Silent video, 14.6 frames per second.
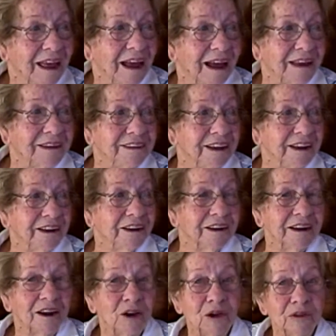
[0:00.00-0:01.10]
I'd take
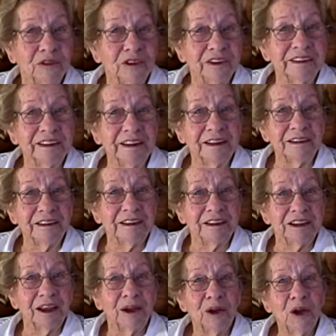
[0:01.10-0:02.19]
hold of her tail, and
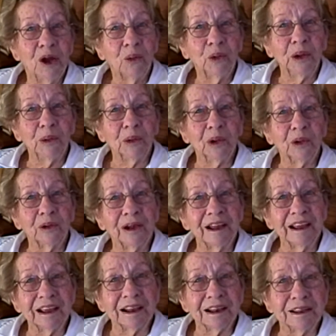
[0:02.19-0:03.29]
we would go
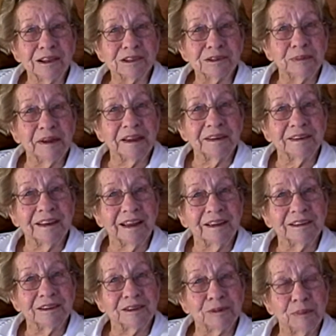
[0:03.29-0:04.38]
lickety split
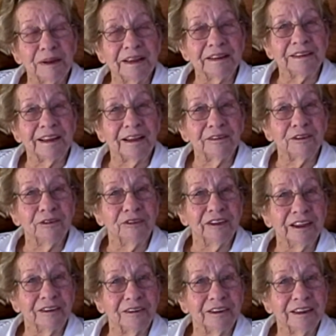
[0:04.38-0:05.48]
down the
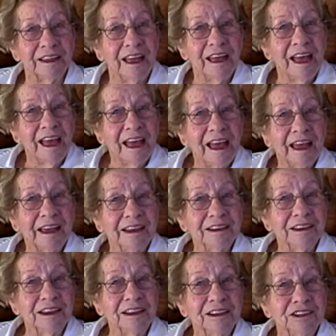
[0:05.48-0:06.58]
field. And
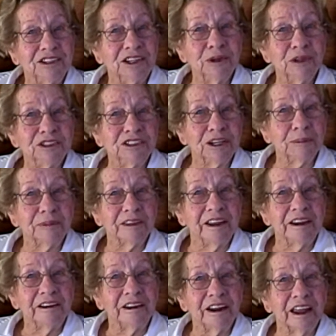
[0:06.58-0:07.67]
she would jump the
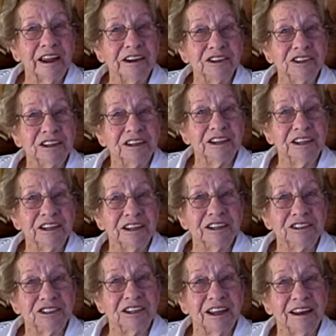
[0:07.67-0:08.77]
irrigation
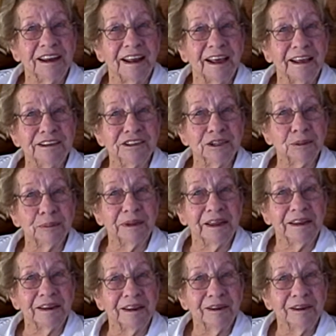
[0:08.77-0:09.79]
ditch, and I'd jump in.